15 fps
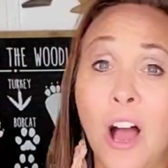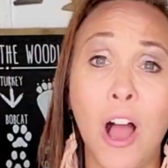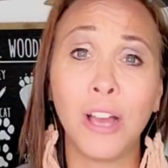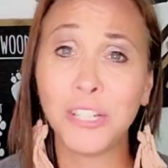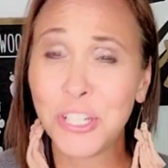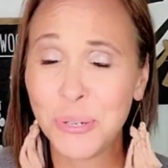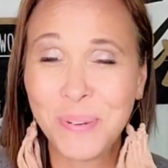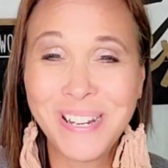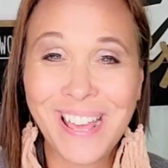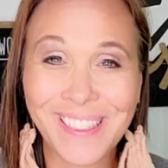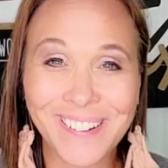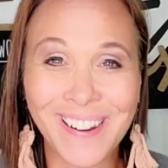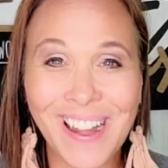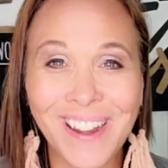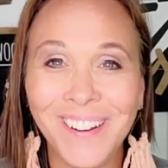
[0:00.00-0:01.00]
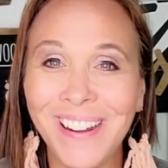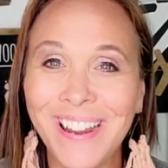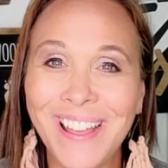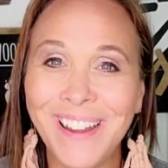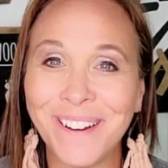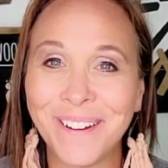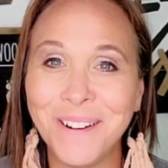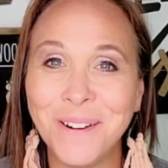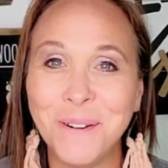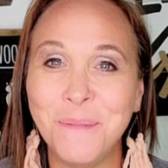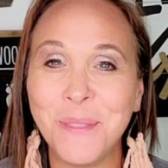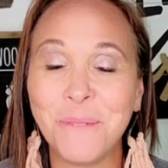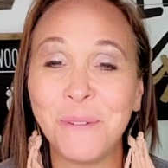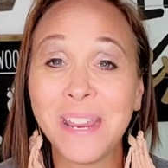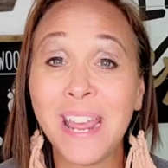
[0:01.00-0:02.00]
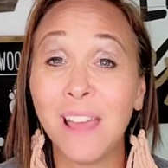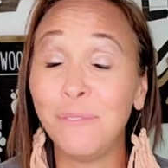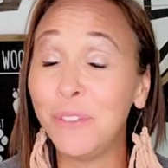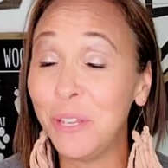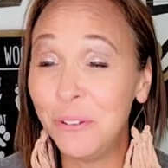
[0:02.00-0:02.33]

On to another area in our home that we have